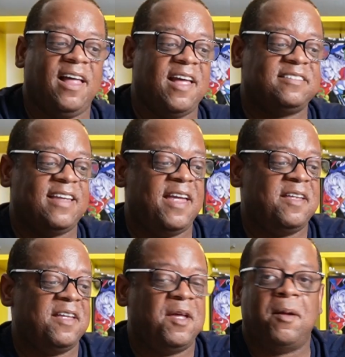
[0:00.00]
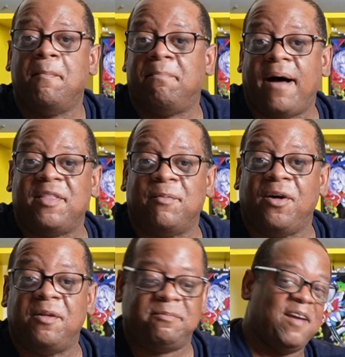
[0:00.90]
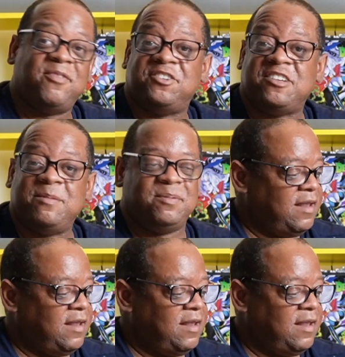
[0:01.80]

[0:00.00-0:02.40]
Like I say, buy them all if they're cheap.